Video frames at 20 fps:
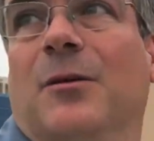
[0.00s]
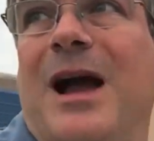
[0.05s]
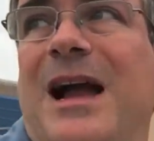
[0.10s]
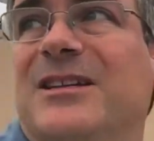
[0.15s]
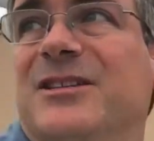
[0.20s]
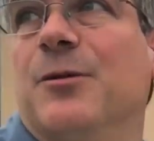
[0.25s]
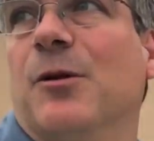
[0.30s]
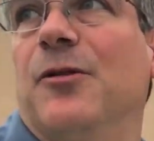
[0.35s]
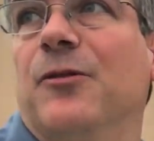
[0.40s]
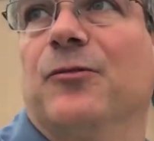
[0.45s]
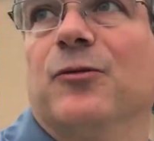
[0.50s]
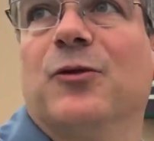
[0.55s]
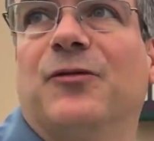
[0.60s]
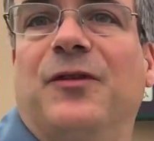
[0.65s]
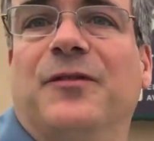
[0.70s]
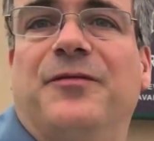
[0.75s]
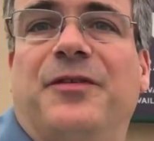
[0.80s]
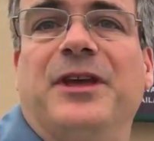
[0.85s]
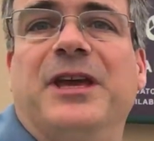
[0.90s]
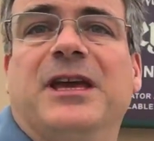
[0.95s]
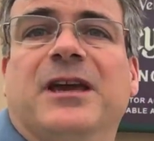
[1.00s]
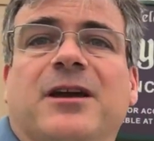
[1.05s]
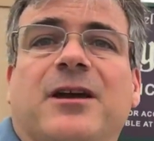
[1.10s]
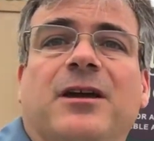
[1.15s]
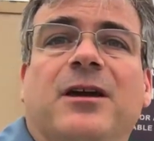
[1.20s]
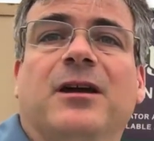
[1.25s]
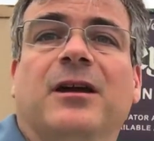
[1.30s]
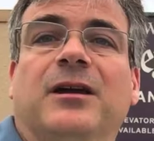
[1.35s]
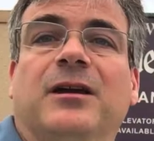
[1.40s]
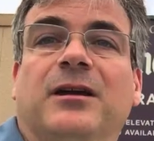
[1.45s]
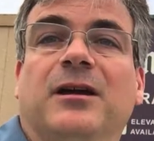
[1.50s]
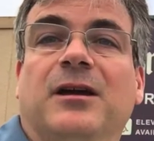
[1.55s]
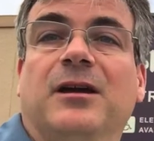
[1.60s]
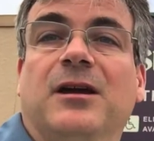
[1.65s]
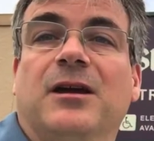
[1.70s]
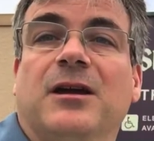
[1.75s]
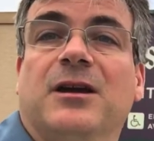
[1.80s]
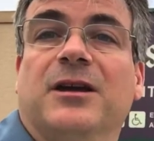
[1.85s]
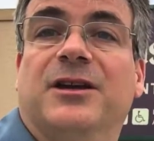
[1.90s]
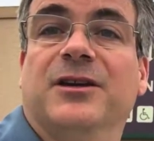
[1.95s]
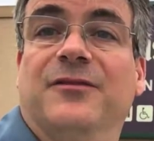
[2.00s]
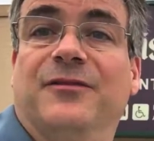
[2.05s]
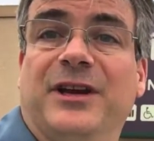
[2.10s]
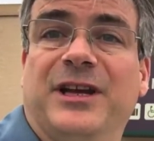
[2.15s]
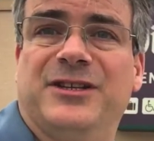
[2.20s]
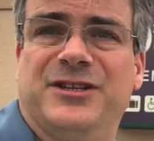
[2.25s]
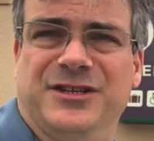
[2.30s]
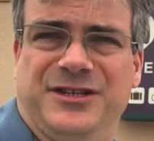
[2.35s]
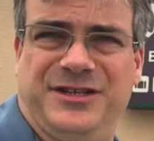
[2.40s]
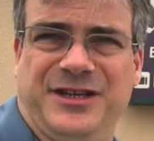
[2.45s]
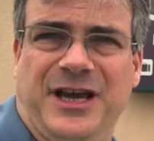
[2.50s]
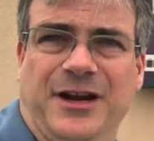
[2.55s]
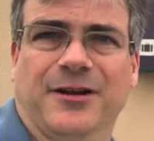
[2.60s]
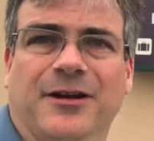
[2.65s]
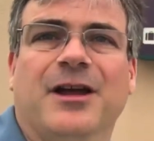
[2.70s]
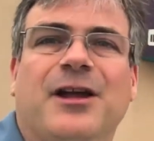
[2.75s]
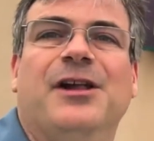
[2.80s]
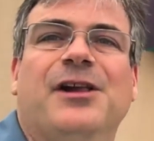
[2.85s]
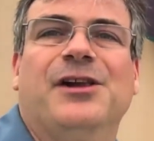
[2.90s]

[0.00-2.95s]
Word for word: Actually, we're on the roof of the convention center.